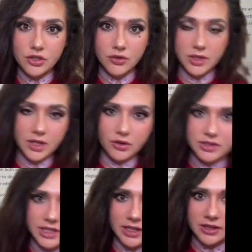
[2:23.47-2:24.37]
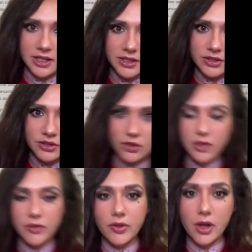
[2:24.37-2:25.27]
a screen that looks like this, so
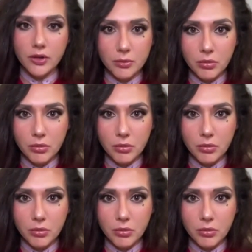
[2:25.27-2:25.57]
you can follow the